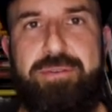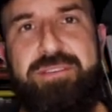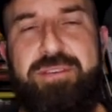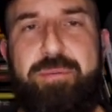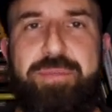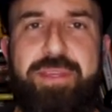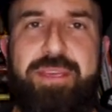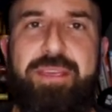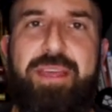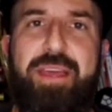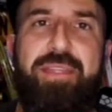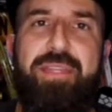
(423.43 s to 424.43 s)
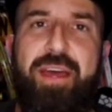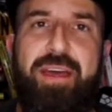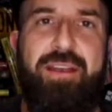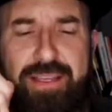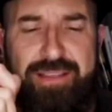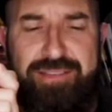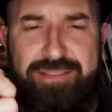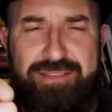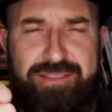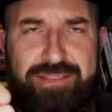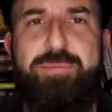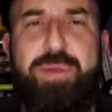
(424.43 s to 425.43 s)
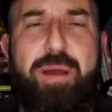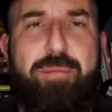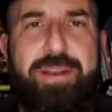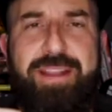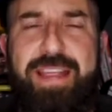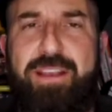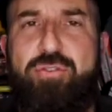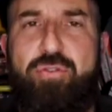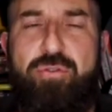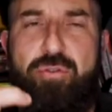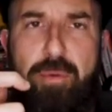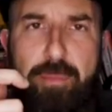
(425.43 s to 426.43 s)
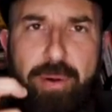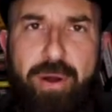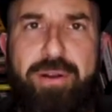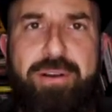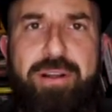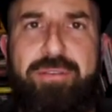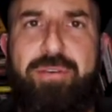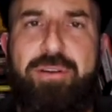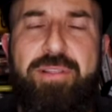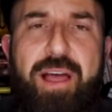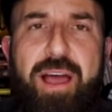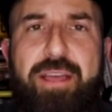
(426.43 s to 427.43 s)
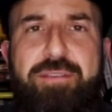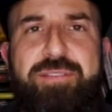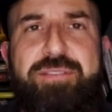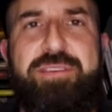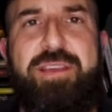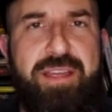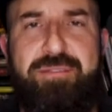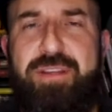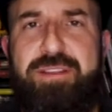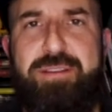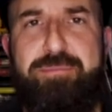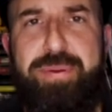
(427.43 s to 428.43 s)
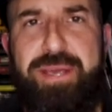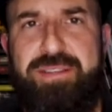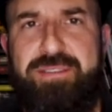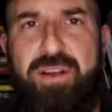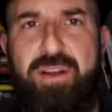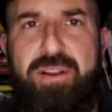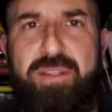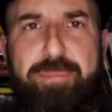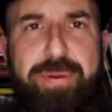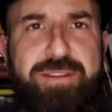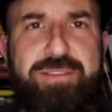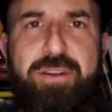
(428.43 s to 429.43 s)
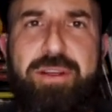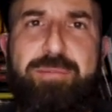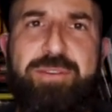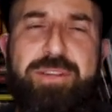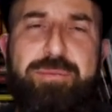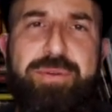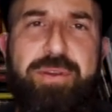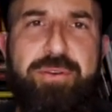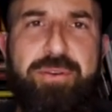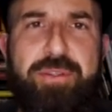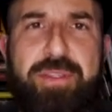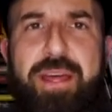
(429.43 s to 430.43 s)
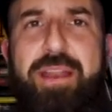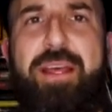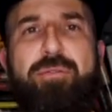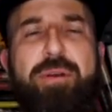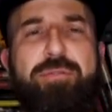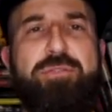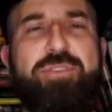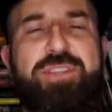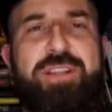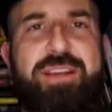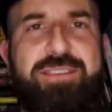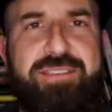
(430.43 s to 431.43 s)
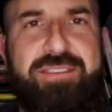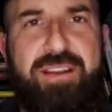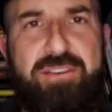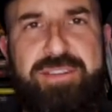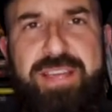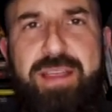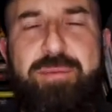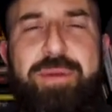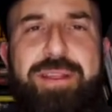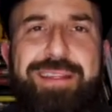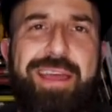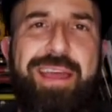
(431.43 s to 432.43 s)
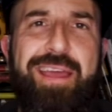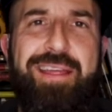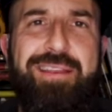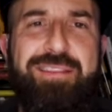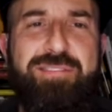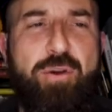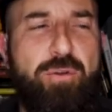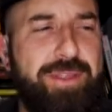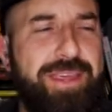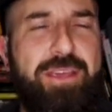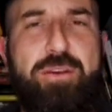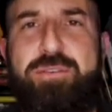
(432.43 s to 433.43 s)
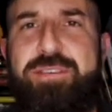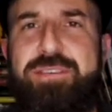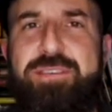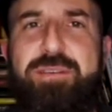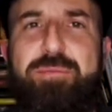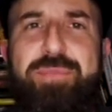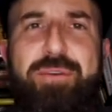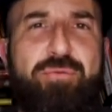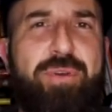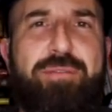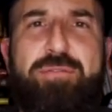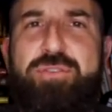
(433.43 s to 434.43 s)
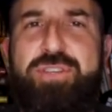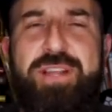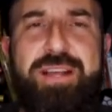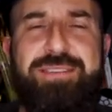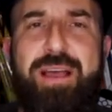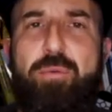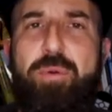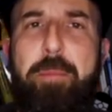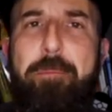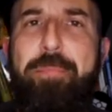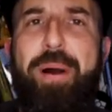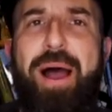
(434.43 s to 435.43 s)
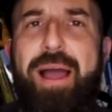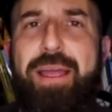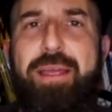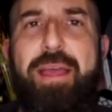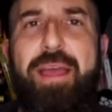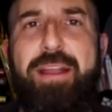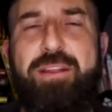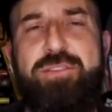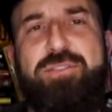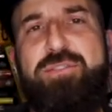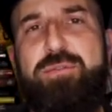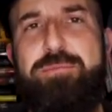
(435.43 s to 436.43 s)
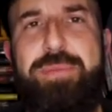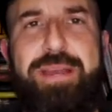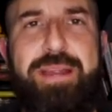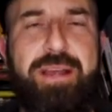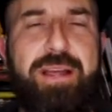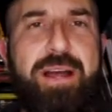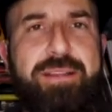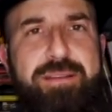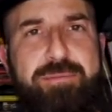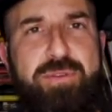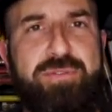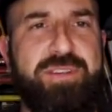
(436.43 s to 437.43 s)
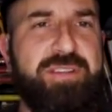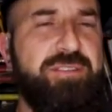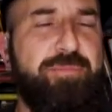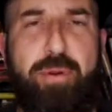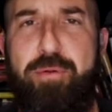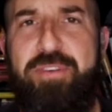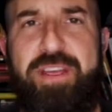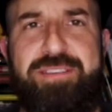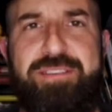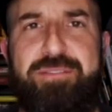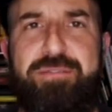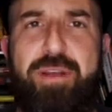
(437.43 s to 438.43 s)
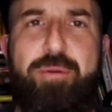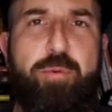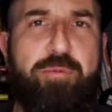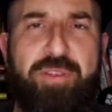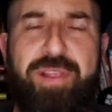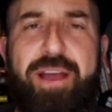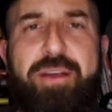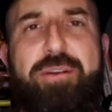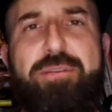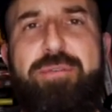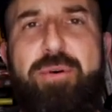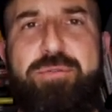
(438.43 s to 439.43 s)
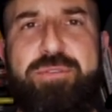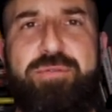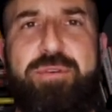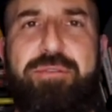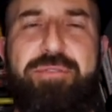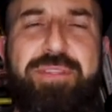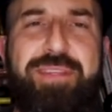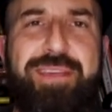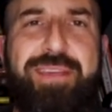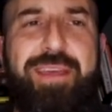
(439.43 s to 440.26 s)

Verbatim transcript: Something that is becoming an integral part of our lives. Invented Pixar, the Pixar image computer that revolutionizes entertainment and this whole ecosystem that revolutionized how we buy and consume media, content, music. It's pervasive, right? We rely on our phones for everything.